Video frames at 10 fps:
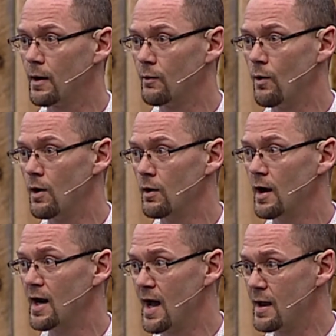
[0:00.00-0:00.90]
out of the water,
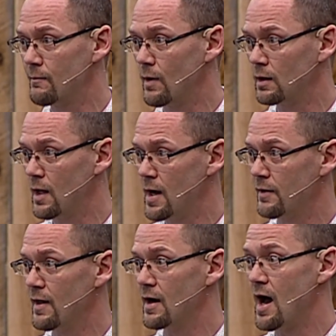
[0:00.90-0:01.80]
and I am aligning
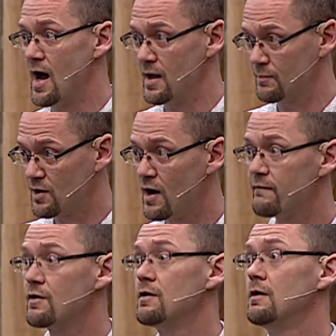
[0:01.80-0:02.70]
that I am
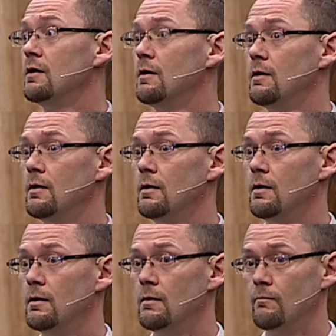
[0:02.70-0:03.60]
covered,
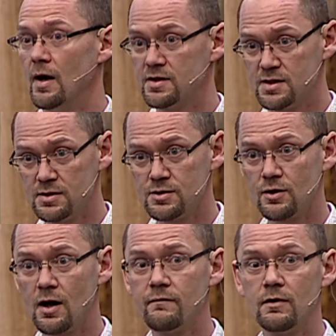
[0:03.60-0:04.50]
my sins are
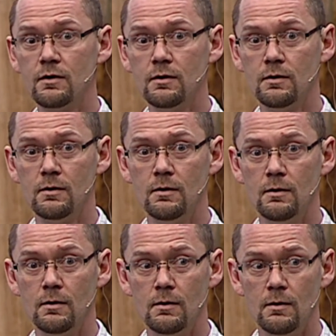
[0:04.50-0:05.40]
covered,
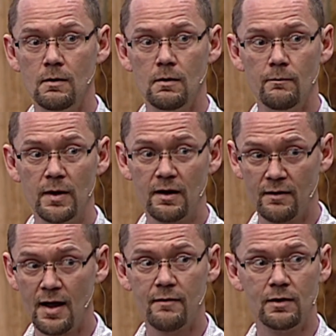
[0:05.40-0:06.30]
because
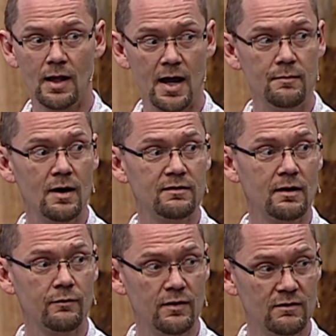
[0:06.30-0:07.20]
I have aligned
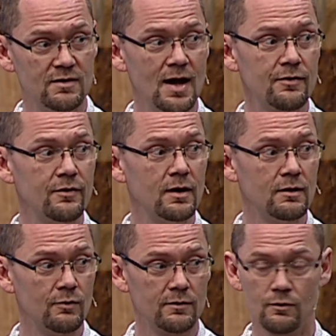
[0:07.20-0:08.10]
myself with his death and
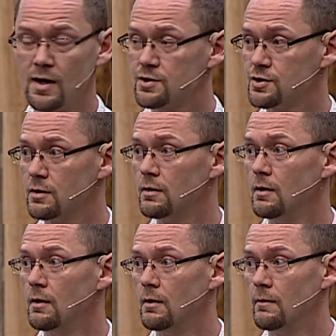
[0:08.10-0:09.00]
his resurrection.
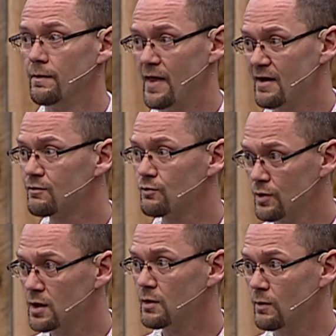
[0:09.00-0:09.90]
That's
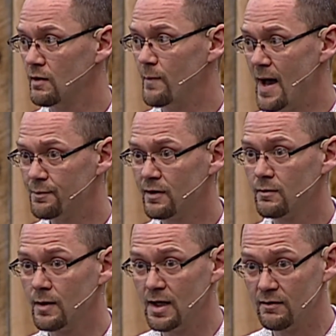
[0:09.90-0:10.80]
really,
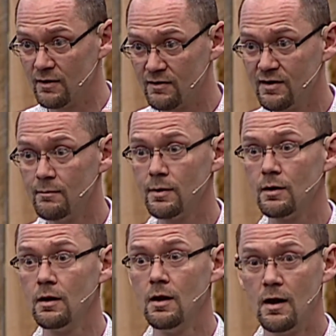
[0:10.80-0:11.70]
baptism is a
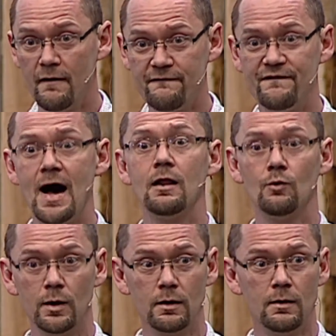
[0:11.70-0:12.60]
symbol of following.